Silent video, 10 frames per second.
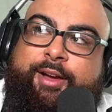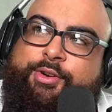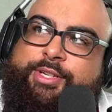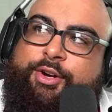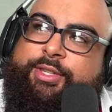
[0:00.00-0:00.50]

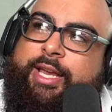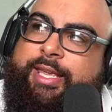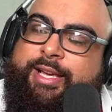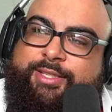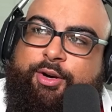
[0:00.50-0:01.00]
was
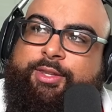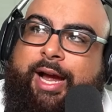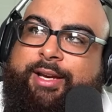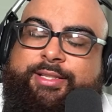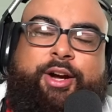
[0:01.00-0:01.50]
Ardinius,
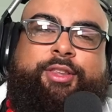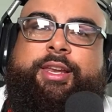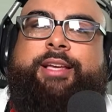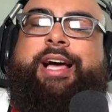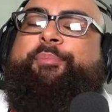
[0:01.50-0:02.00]
Ardinus,
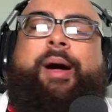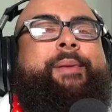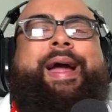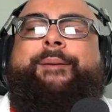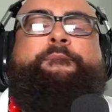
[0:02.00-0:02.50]
Ardinius. I'm, I'm
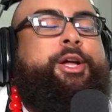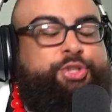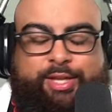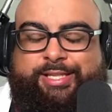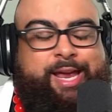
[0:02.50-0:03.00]
already
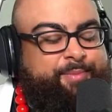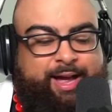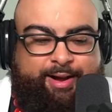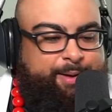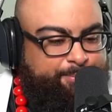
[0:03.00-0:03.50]
butchering this name. I,
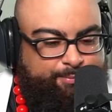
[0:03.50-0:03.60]
I,